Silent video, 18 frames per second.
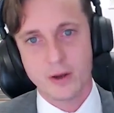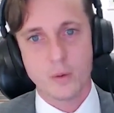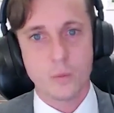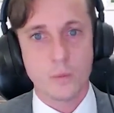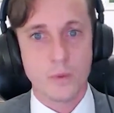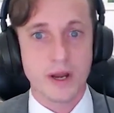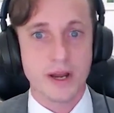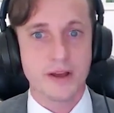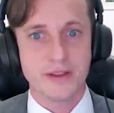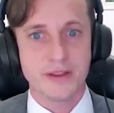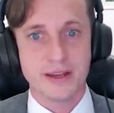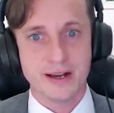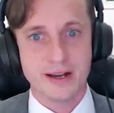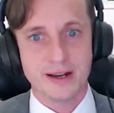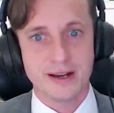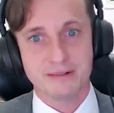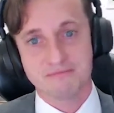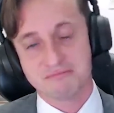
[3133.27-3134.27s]
where they
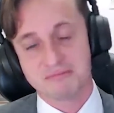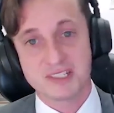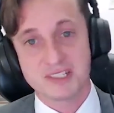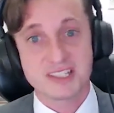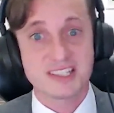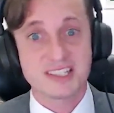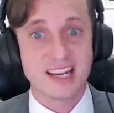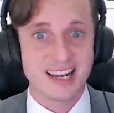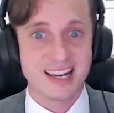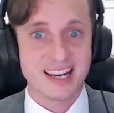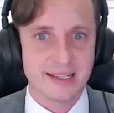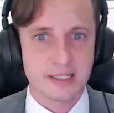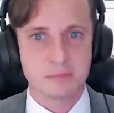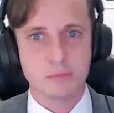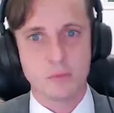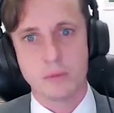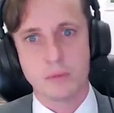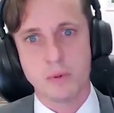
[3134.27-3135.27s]
are selling
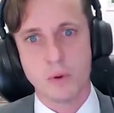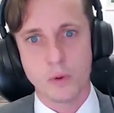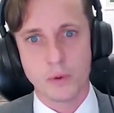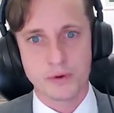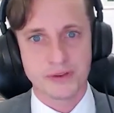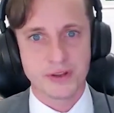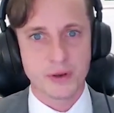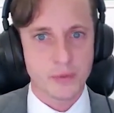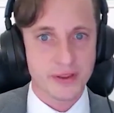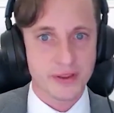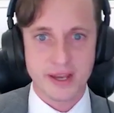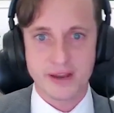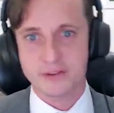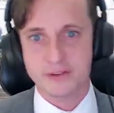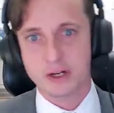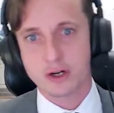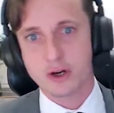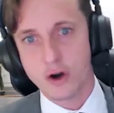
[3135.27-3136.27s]
is more important than where they
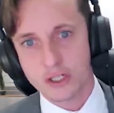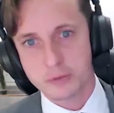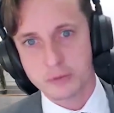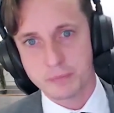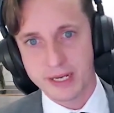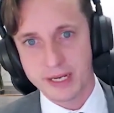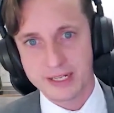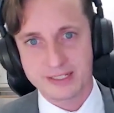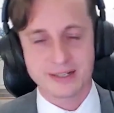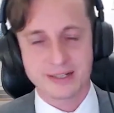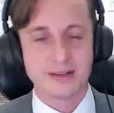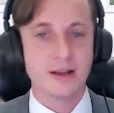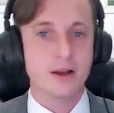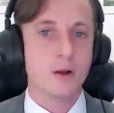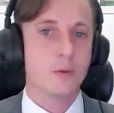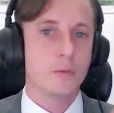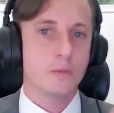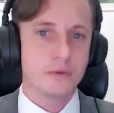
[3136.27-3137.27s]
have the cost base, and
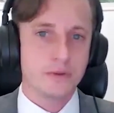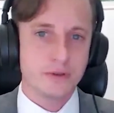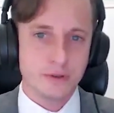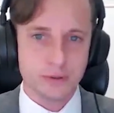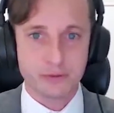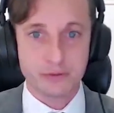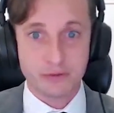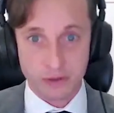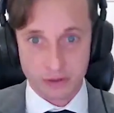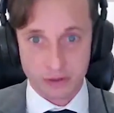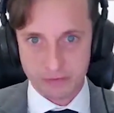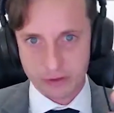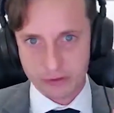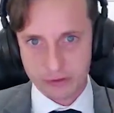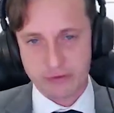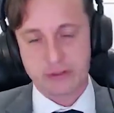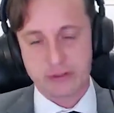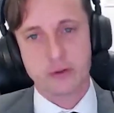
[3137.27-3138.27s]
for
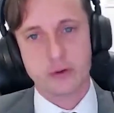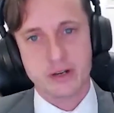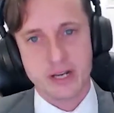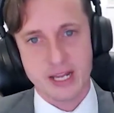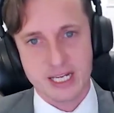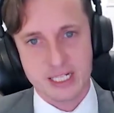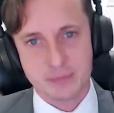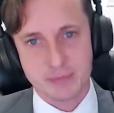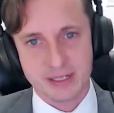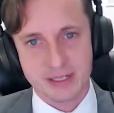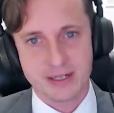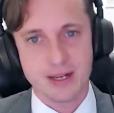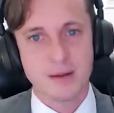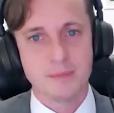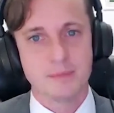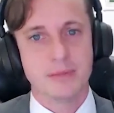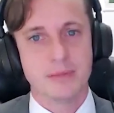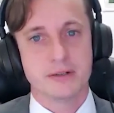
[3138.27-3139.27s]
certain aspects.
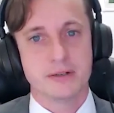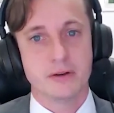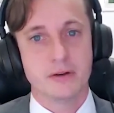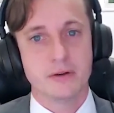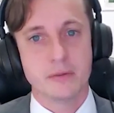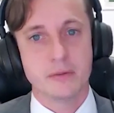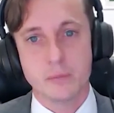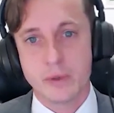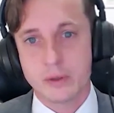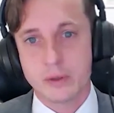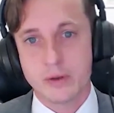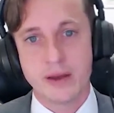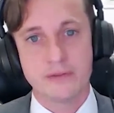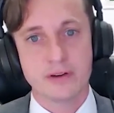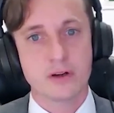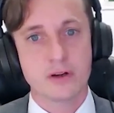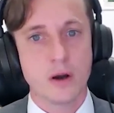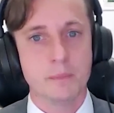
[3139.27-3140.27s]
But when you
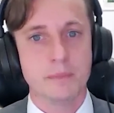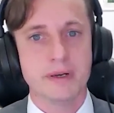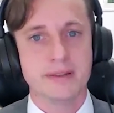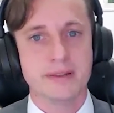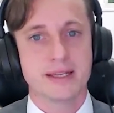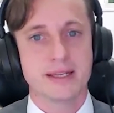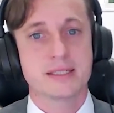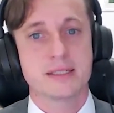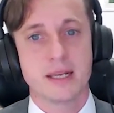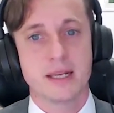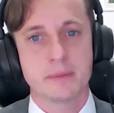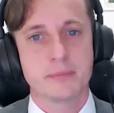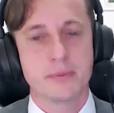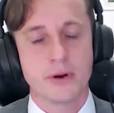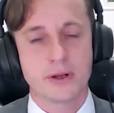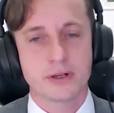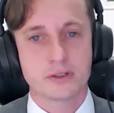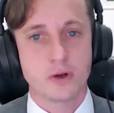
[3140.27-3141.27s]
have a company that's selling
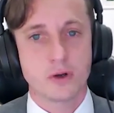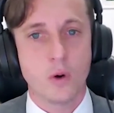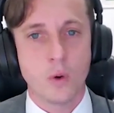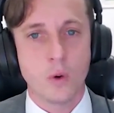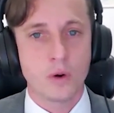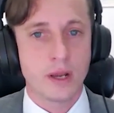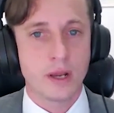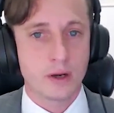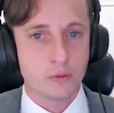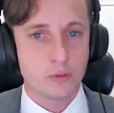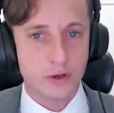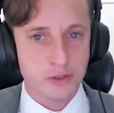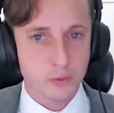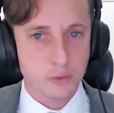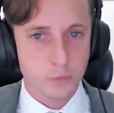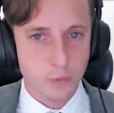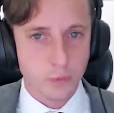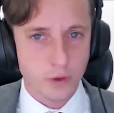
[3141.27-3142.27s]
products all across
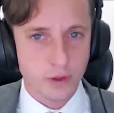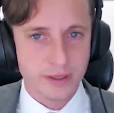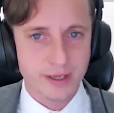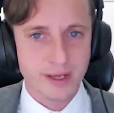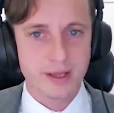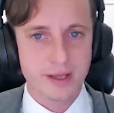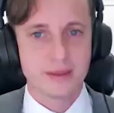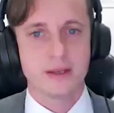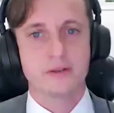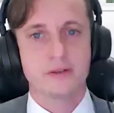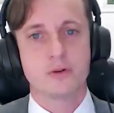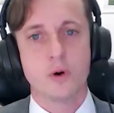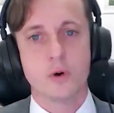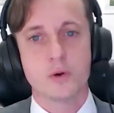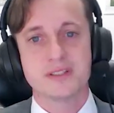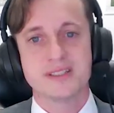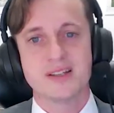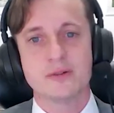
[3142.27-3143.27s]
the world, then of
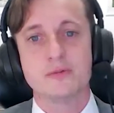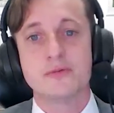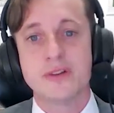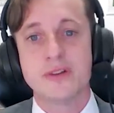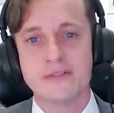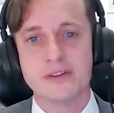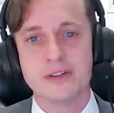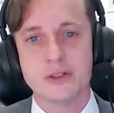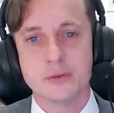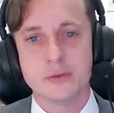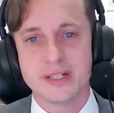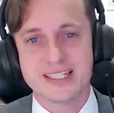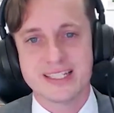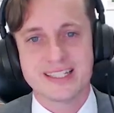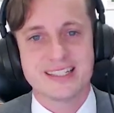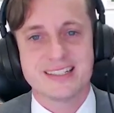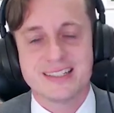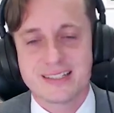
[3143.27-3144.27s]
course their revenue
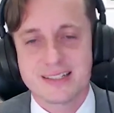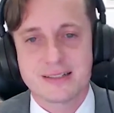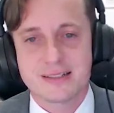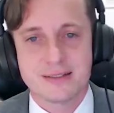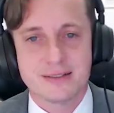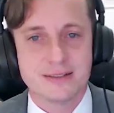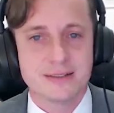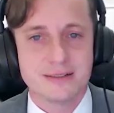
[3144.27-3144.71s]
isn't just